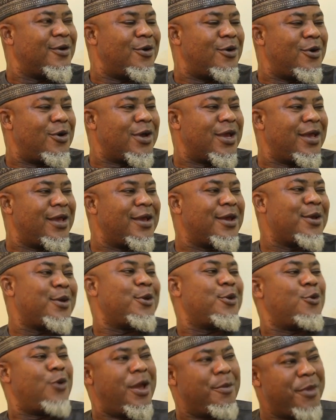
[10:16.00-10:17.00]
Okay,
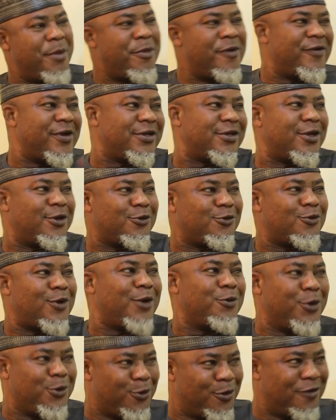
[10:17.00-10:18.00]
you are a member of NCSU. Are
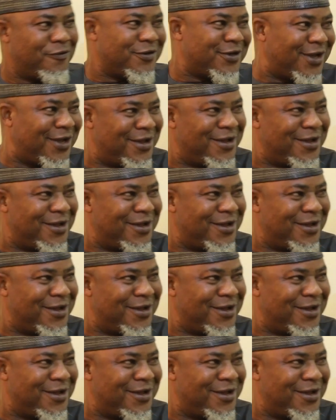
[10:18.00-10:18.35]
you a junior officer?